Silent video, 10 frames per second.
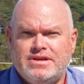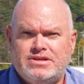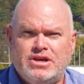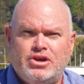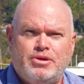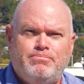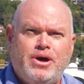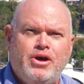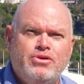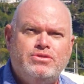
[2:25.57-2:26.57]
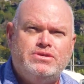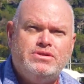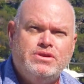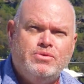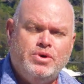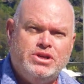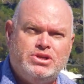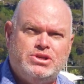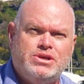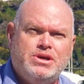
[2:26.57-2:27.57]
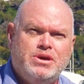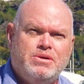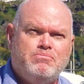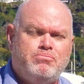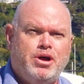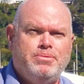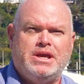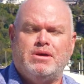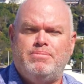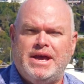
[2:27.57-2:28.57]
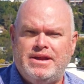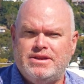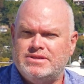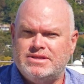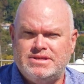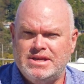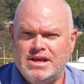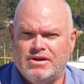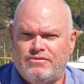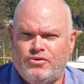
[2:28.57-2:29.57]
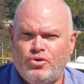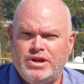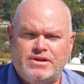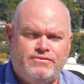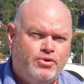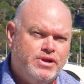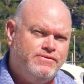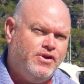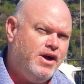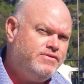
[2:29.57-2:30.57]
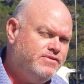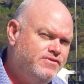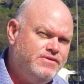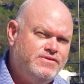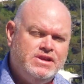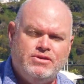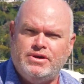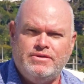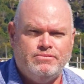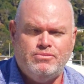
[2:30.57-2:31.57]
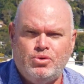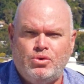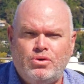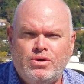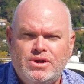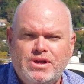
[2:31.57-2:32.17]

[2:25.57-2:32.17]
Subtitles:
So you've got a boat which probably competitors are sitting at 40 to 45 to 50 or even more,